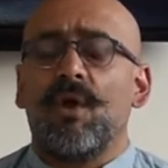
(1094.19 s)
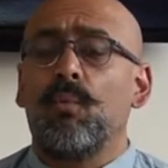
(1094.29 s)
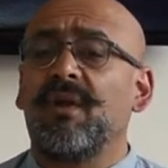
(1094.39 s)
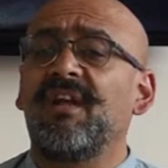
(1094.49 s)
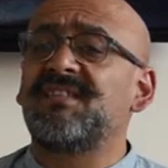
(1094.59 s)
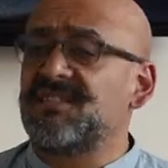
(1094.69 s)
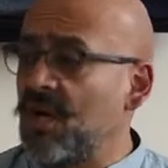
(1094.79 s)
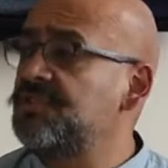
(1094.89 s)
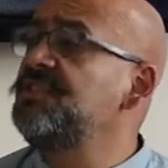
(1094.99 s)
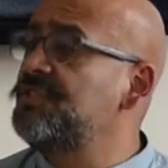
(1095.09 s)
what I
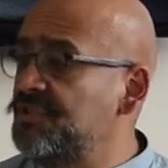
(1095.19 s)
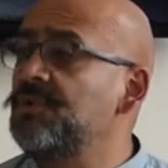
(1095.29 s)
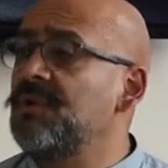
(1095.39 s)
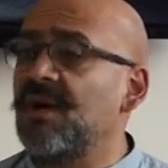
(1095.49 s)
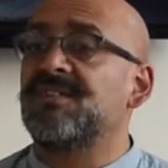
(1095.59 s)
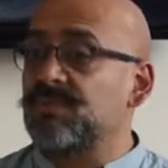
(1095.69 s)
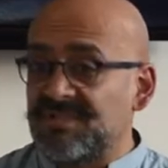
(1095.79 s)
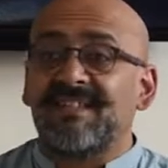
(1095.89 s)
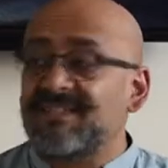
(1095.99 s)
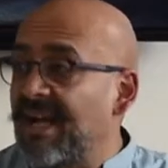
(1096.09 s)
started to do, guys,
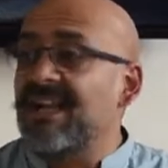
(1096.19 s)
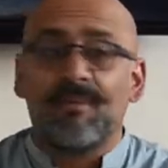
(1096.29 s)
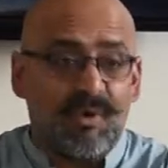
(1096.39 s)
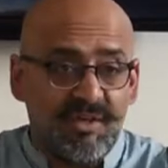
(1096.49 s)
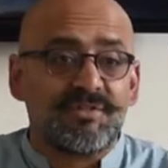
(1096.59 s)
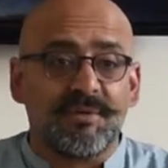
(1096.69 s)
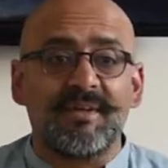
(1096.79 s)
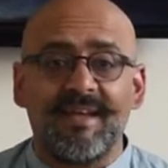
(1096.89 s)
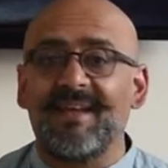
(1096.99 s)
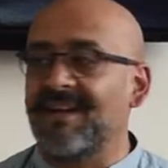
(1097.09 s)
was exactly what you're
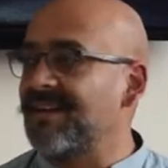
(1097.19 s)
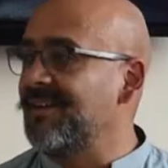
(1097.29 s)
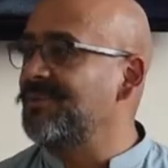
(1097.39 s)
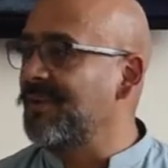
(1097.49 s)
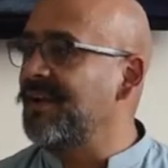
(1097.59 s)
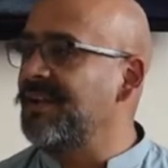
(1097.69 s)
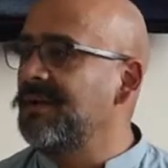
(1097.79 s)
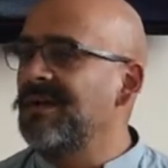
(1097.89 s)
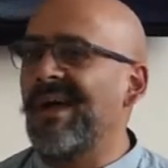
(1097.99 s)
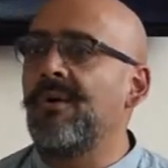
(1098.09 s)
doing here, right?
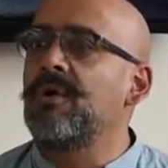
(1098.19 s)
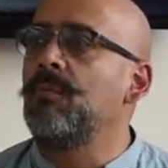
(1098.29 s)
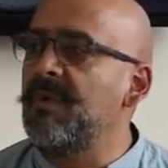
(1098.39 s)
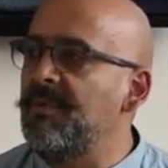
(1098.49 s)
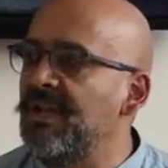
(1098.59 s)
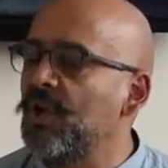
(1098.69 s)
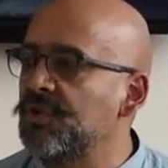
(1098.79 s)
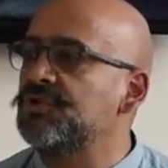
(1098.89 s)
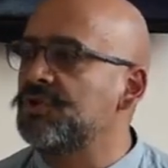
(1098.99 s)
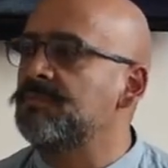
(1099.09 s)
How can we be
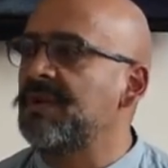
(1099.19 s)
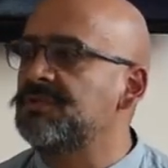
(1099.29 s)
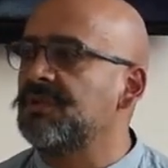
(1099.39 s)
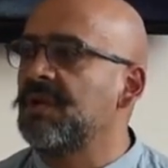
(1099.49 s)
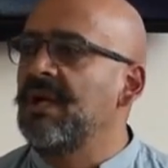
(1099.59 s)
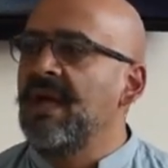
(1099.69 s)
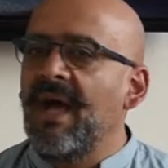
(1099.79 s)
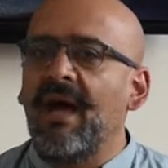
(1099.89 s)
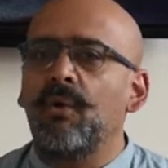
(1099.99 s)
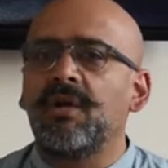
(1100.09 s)
non-judgmental?
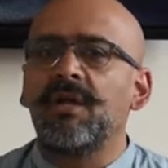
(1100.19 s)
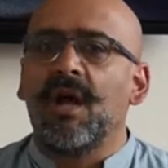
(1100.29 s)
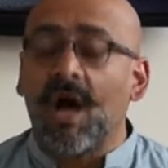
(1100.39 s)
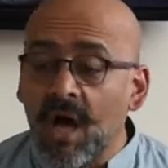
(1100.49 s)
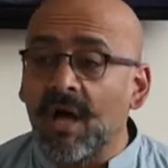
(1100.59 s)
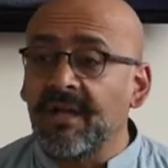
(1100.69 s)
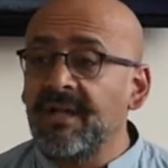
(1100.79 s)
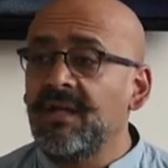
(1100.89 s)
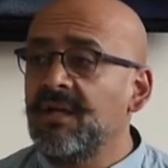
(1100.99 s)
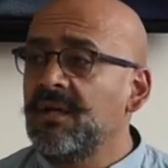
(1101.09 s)
How can
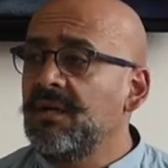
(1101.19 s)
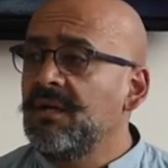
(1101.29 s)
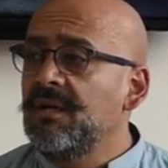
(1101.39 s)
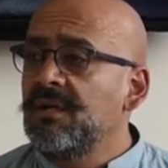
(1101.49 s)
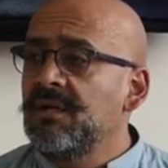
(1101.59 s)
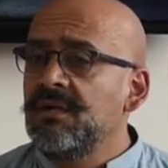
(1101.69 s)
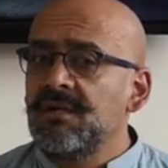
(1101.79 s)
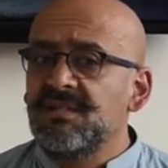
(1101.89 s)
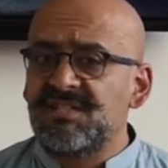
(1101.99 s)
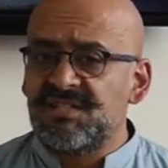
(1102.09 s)
I
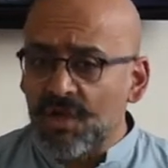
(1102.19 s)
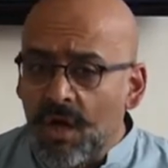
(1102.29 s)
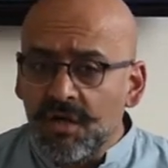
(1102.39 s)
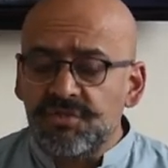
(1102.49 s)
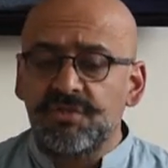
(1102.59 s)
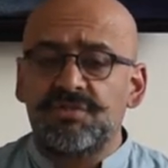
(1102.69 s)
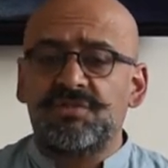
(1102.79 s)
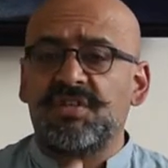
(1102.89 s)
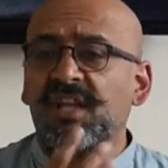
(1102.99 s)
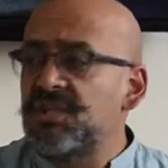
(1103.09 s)
start to
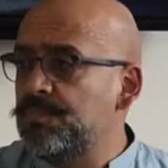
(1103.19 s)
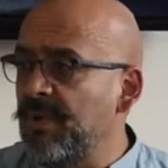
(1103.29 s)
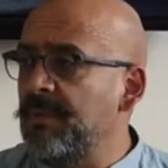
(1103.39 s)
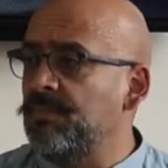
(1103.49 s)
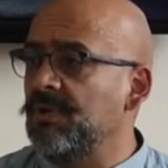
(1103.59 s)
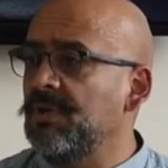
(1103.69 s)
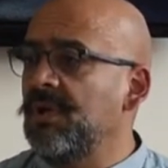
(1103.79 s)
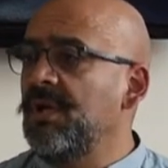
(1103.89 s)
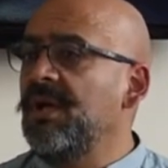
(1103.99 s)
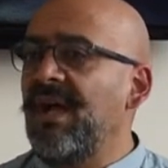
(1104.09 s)
teach
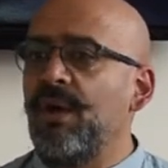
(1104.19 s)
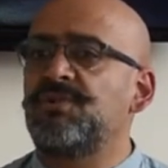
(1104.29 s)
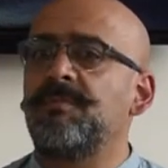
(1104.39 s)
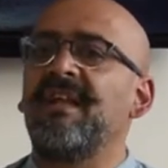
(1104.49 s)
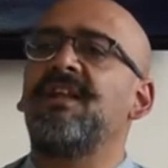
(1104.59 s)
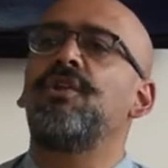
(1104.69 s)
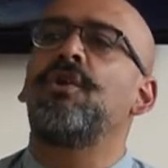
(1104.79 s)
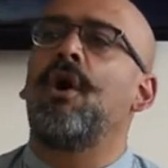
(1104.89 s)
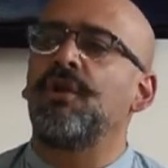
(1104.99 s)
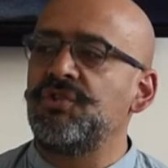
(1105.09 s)
people how to be
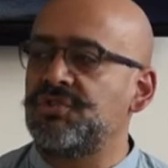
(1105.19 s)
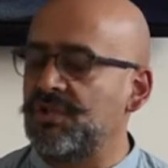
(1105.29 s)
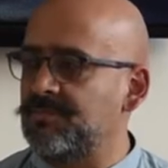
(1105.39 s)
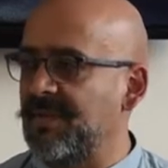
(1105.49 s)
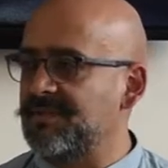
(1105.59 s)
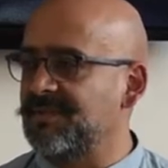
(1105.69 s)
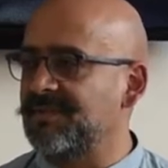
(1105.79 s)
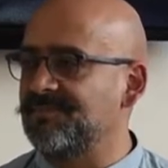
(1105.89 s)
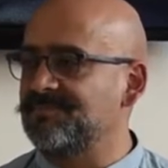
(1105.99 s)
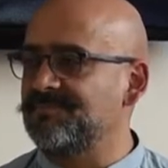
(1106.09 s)
non-judgmental?